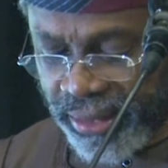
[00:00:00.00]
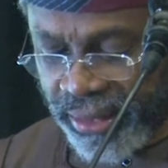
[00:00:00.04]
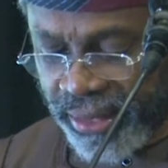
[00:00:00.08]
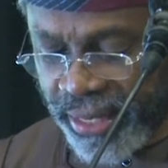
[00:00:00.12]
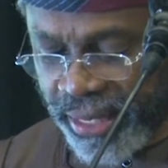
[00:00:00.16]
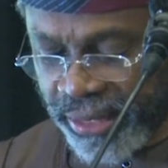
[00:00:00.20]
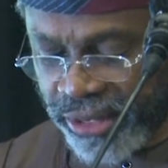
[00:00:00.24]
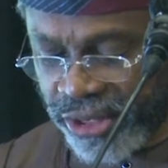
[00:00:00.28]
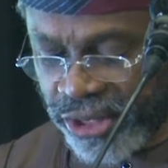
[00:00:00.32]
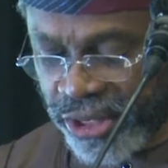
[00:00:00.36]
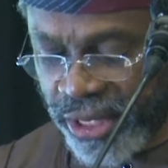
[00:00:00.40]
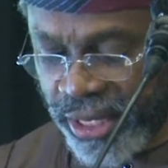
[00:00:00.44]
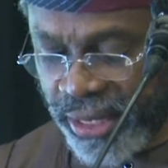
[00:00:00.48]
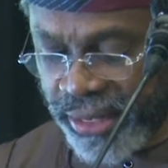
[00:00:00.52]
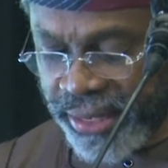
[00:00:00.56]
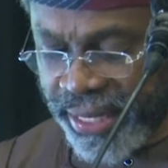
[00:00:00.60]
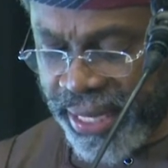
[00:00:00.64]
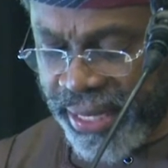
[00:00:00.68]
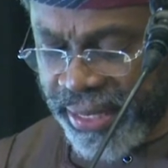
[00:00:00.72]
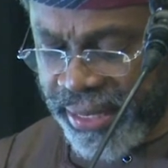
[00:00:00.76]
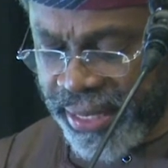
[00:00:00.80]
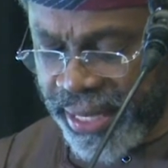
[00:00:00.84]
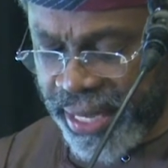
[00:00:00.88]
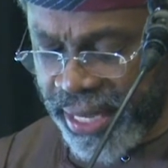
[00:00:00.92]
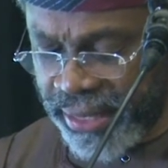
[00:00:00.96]
exchange
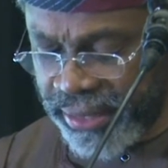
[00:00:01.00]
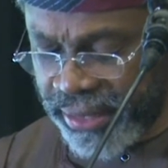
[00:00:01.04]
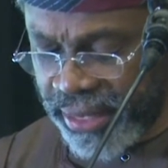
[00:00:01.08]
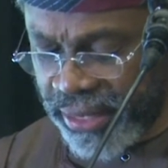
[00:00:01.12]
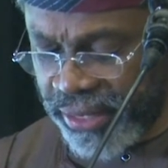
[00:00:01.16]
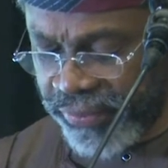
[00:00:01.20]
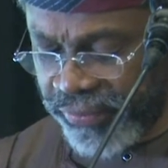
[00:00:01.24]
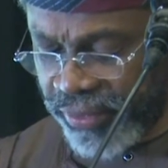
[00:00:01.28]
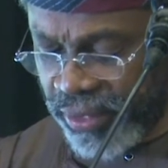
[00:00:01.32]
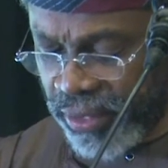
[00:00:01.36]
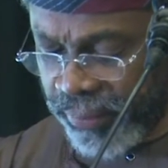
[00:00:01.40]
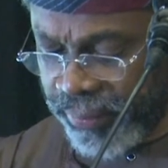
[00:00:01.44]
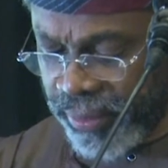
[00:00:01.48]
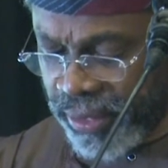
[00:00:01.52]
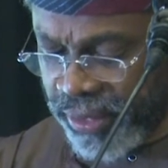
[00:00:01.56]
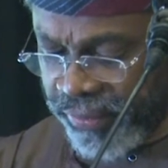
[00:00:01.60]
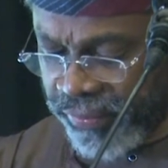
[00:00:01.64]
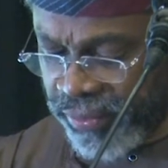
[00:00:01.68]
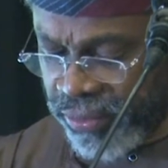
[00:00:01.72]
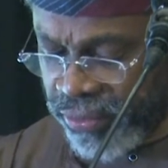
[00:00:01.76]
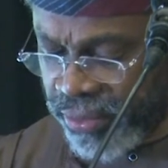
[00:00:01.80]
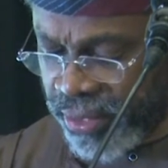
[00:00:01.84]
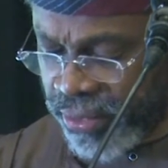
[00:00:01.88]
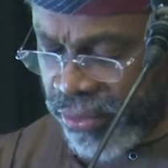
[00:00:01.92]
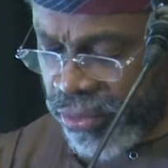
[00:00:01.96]
ideas, and develop
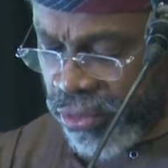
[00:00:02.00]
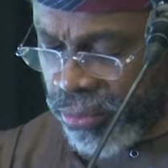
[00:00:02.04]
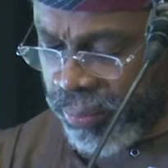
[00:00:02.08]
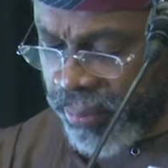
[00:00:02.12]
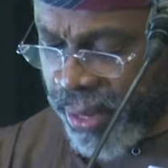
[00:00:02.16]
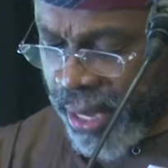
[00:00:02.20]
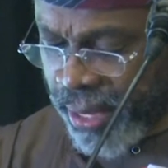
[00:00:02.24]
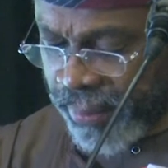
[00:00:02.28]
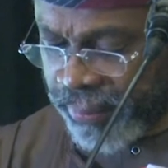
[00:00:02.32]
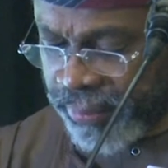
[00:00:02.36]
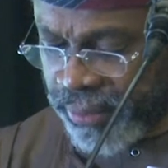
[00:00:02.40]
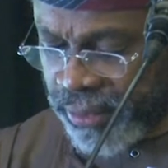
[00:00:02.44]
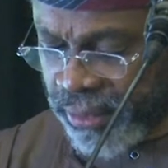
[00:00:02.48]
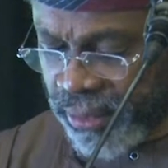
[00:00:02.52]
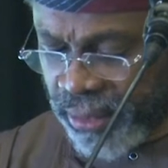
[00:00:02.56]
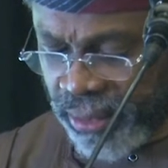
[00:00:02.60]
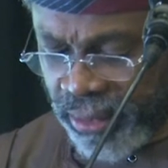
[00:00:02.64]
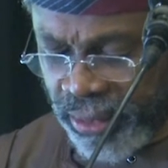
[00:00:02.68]
individual roadmaps